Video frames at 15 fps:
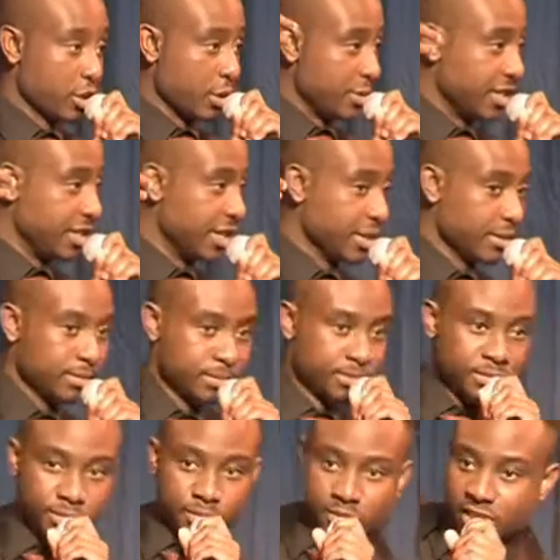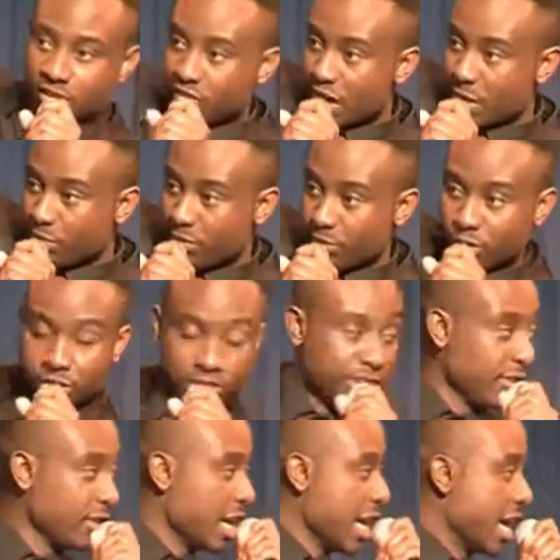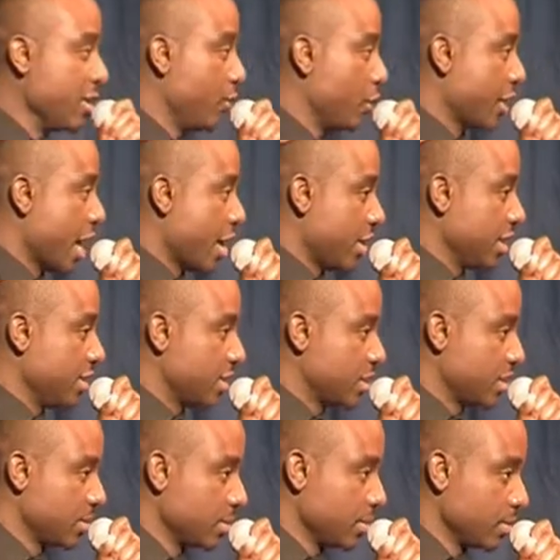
comedian. Give, up, give a hand for Courage.